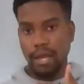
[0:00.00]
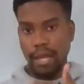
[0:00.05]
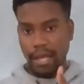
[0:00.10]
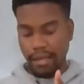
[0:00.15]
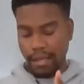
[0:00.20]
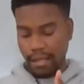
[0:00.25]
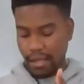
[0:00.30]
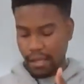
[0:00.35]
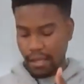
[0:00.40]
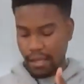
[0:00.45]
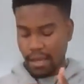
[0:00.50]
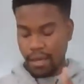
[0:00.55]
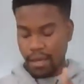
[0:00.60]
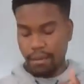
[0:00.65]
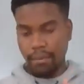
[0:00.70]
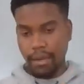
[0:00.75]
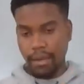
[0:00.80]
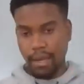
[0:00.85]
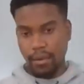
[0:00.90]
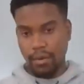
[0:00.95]
and the
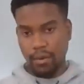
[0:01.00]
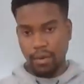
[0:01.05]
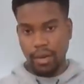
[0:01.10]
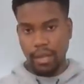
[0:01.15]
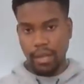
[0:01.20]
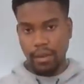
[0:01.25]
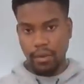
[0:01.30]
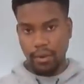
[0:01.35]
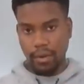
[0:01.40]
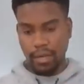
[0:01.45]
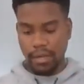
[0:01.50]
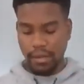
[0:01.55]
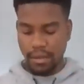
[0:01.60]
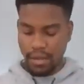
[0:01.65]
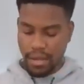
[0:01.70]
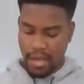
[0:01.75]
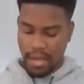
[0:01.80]
aorta,